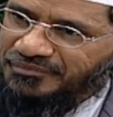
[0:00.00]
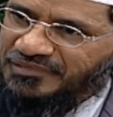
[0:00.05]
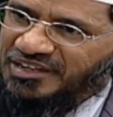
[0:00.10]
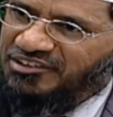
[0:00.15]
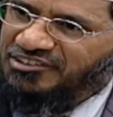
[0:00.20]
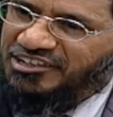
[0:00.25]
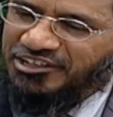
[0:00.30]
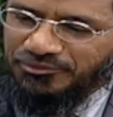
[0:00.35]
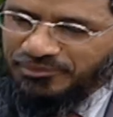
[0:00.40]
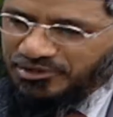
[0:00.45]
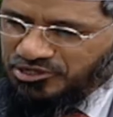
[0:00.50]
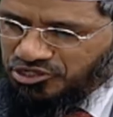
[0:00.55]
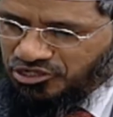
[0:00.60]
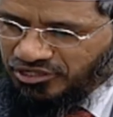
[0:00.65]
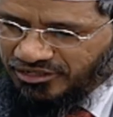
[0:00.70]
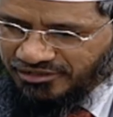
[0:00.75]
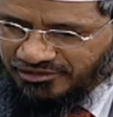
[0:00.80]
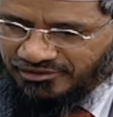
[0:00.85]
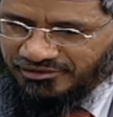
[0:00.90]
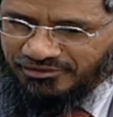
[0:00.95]
I would like to
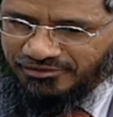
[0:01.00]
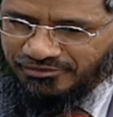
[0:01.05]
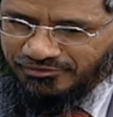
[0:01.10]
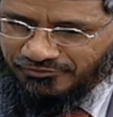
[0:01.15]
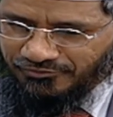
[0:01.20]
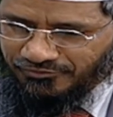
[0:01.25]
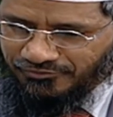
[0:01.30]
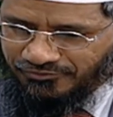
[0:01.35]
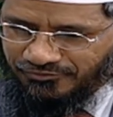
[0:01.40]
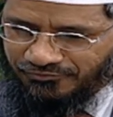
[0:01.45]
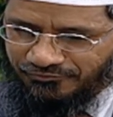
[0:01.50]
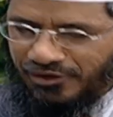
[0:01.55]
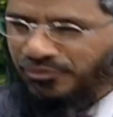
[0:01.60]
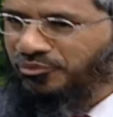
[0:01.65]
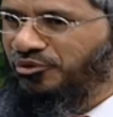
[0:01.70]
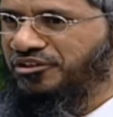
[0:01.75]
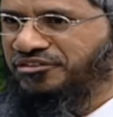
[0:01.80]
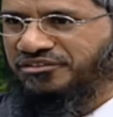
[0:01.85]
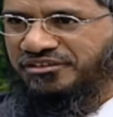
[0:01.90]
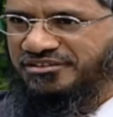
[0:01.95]
mention one
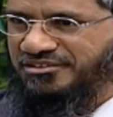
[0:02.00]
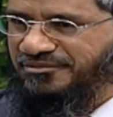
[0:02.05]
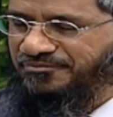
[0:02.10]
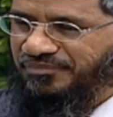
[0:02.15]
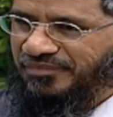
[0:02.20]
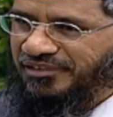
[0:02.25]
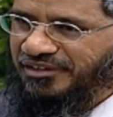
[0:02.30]
more research